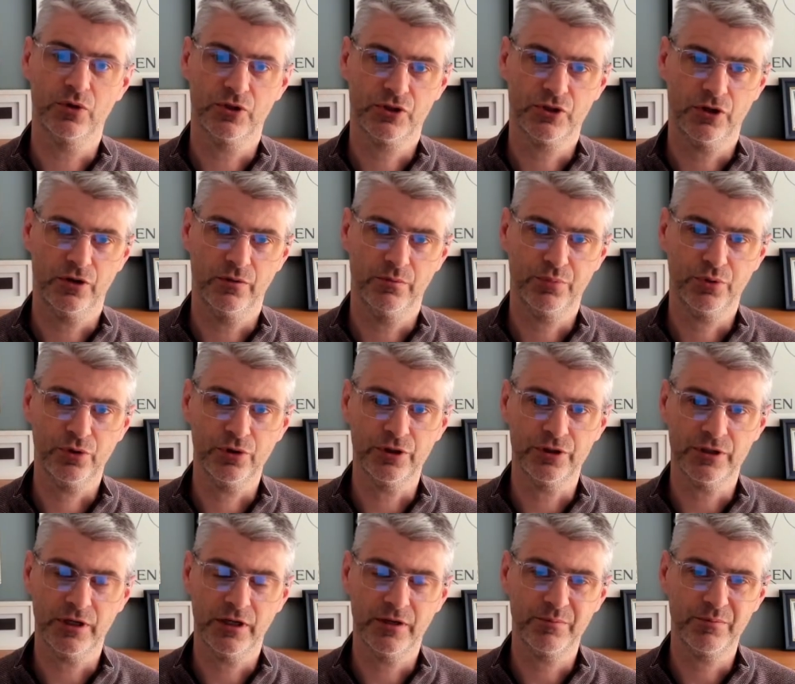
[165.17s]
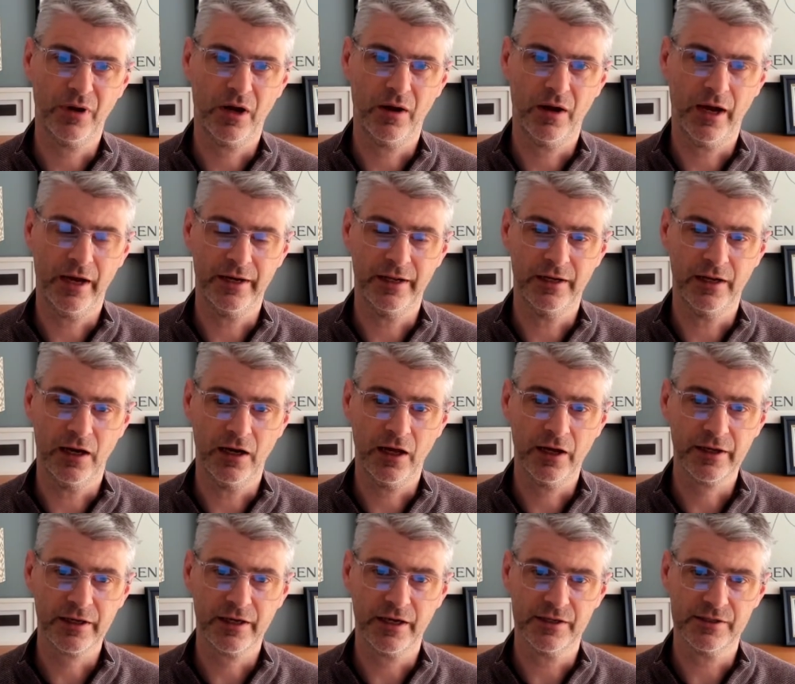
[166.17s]
certain point, and in a lot
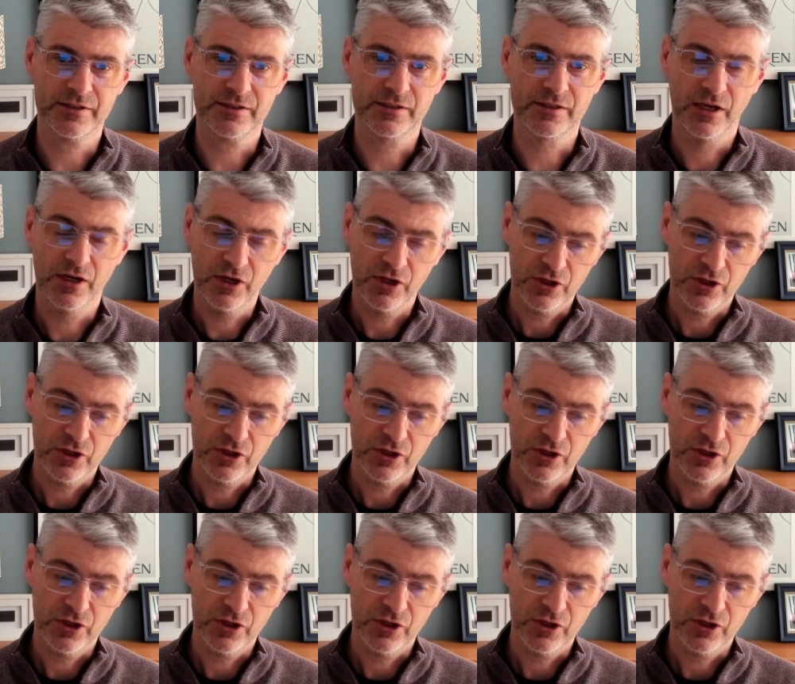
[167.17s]
of cases